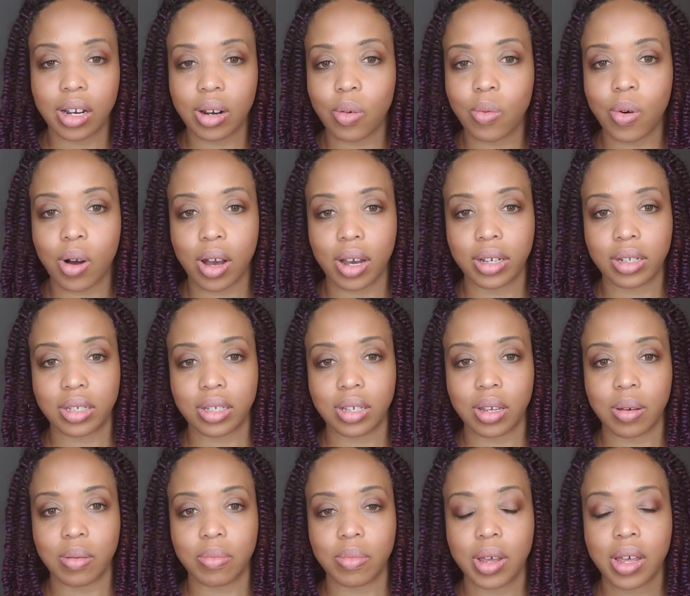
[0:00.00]
want
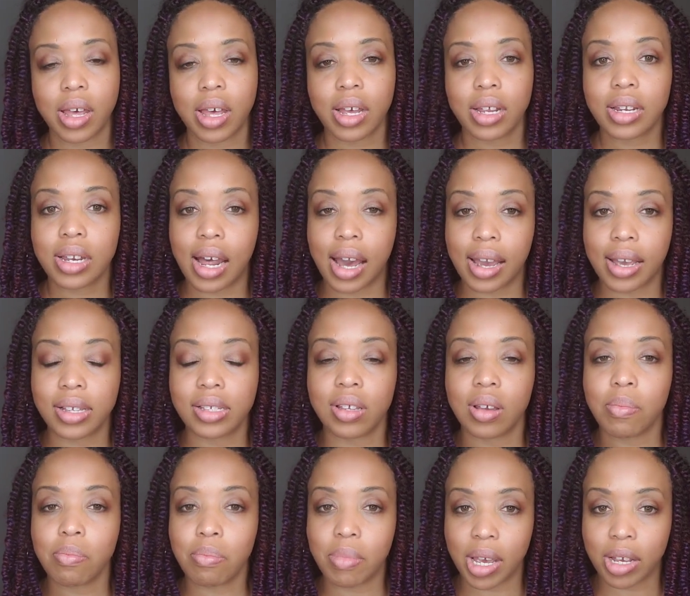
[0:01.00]
some nice
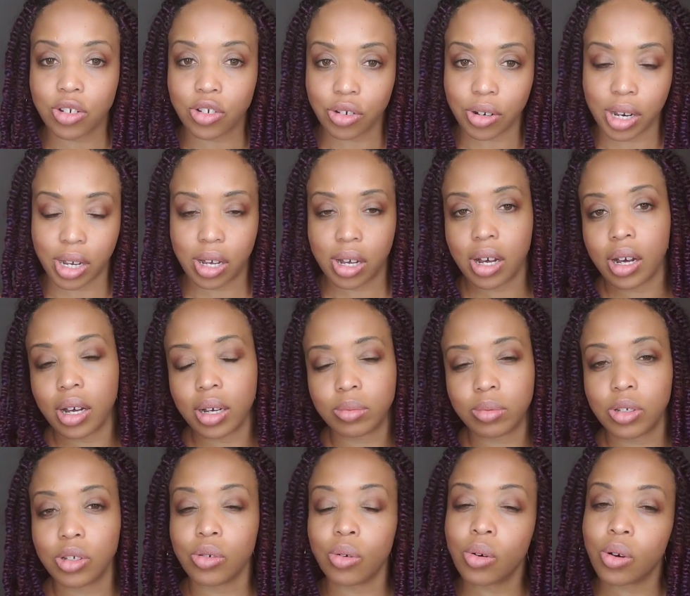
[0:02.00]
measuring
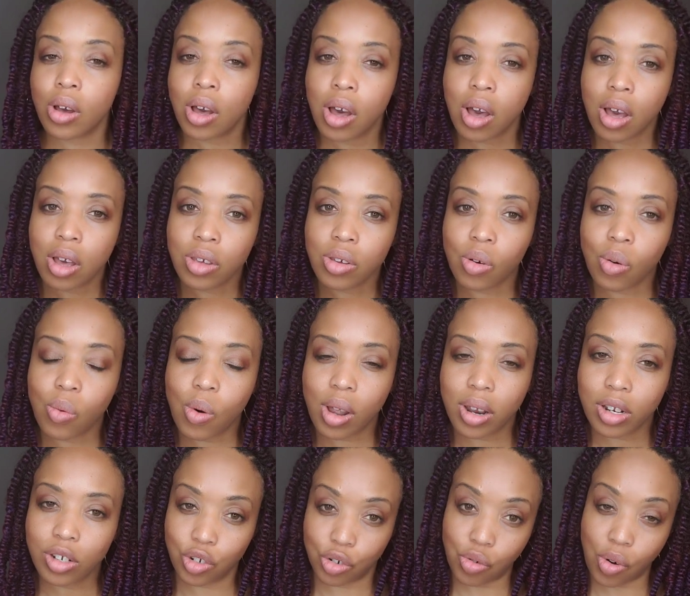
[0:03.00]
cups. You'll want
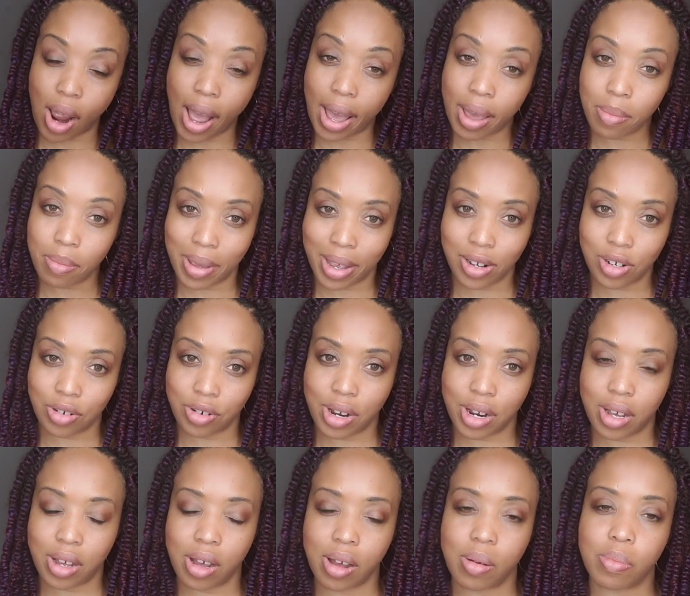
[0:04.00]
a dry
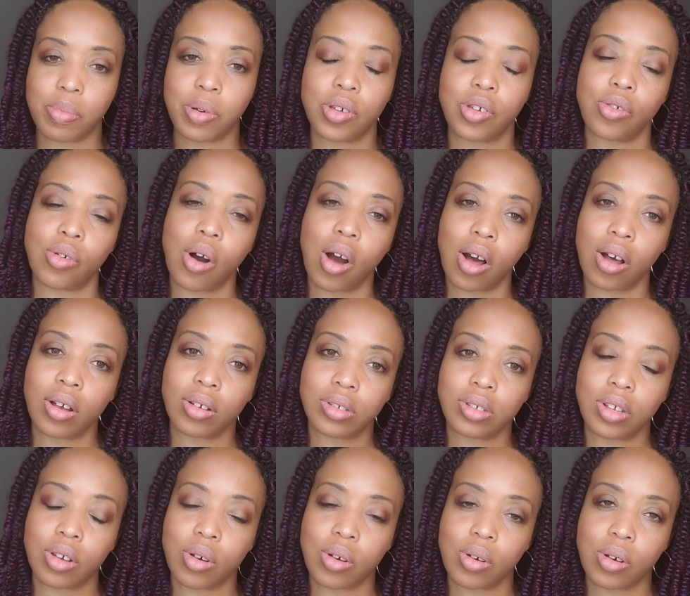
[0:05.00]
measuring cup, but you'll
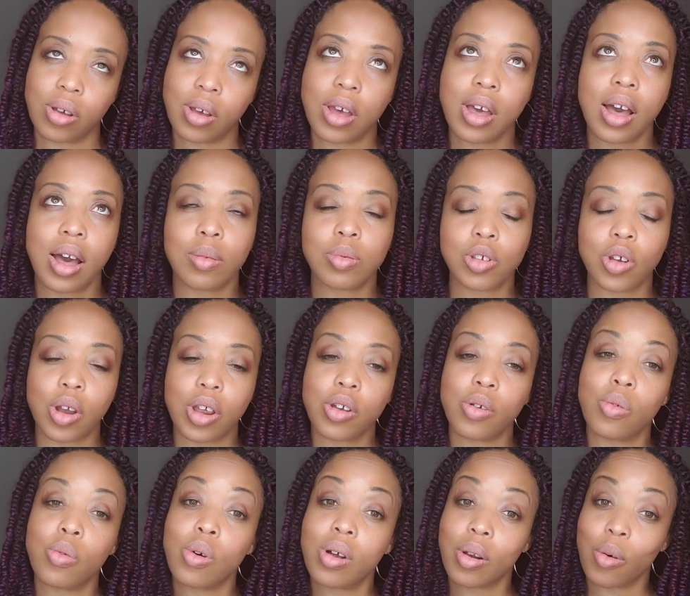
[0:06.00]

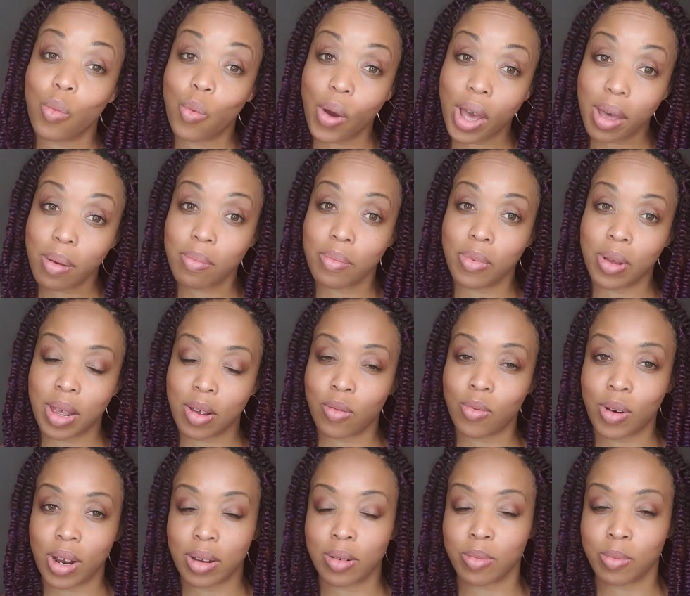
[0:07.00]
want a wet
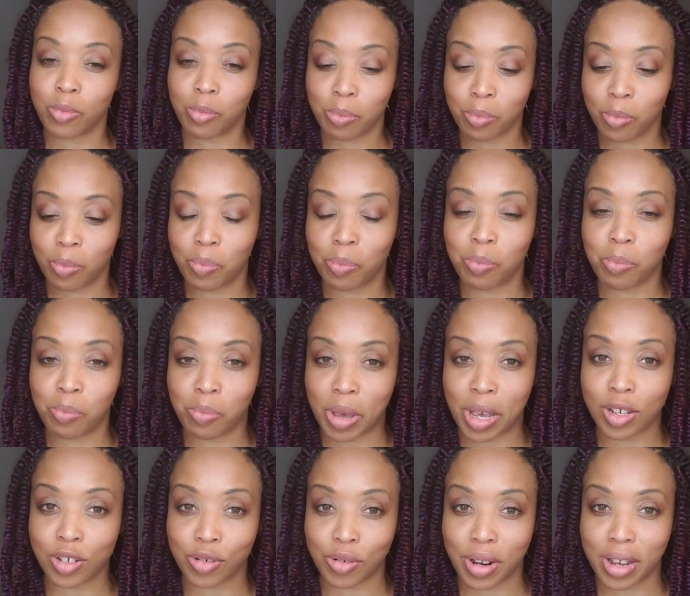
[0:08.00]

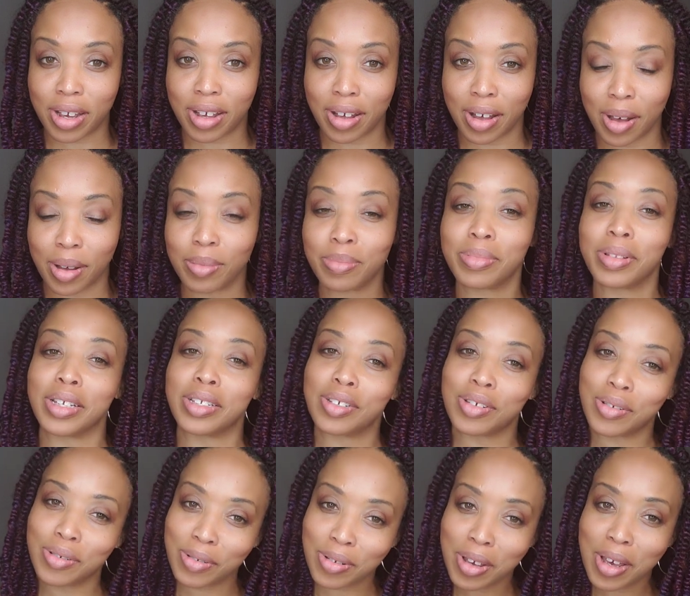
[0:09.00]
measuring cup that
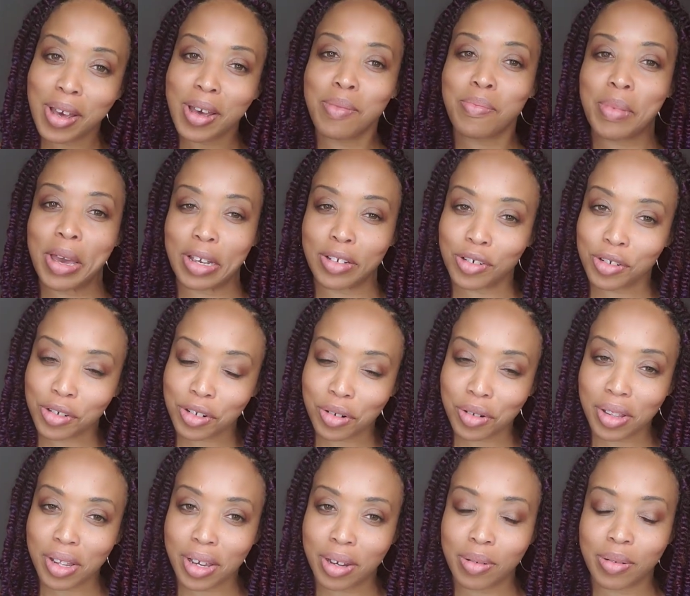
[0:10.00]
you measure your
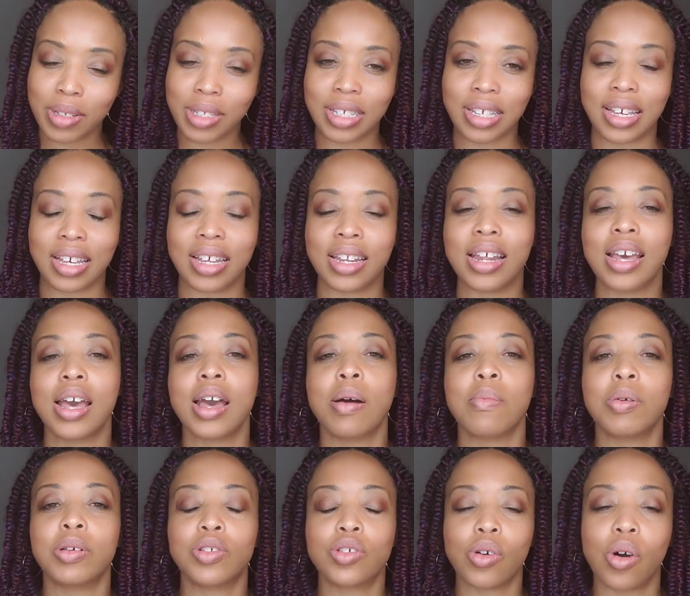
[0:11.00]
liquids in,
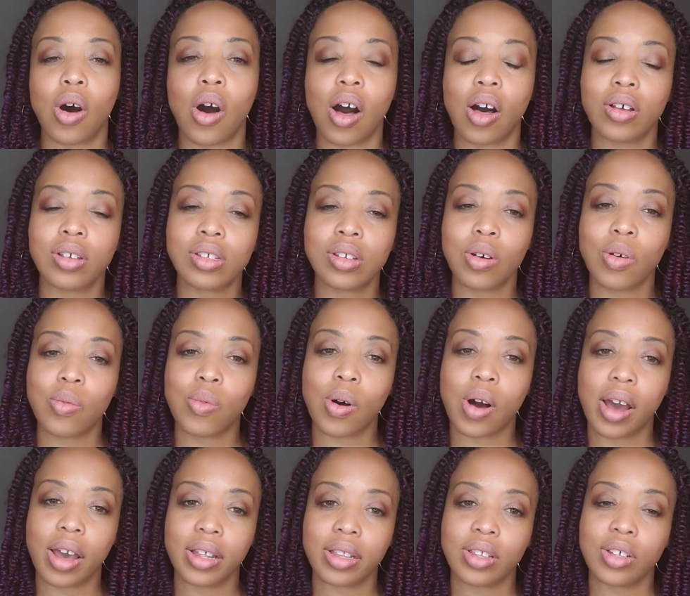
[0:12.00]
but you'll also
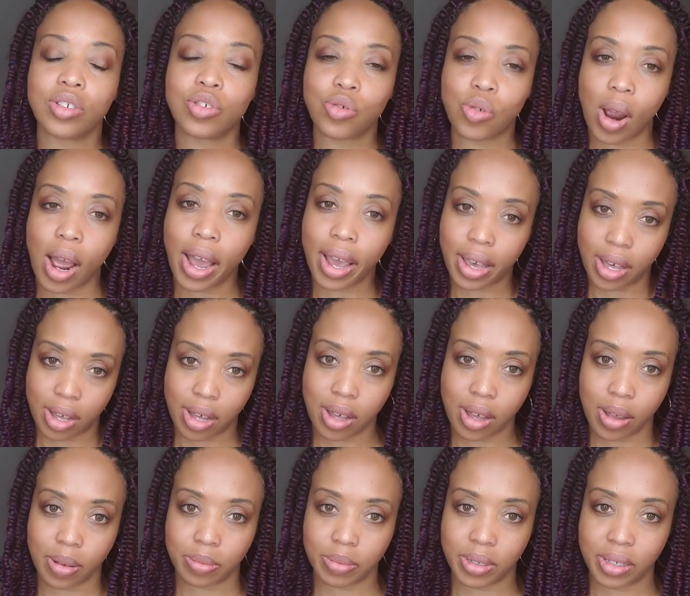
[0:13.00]
want the dry
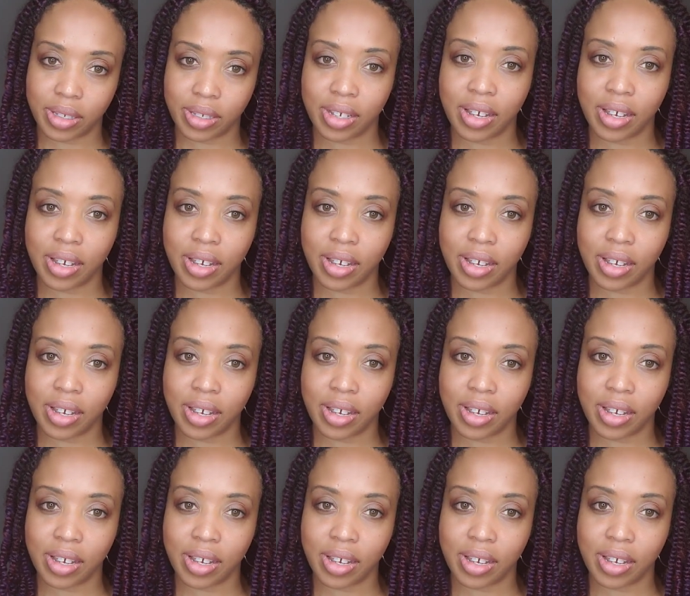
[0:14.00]
cups,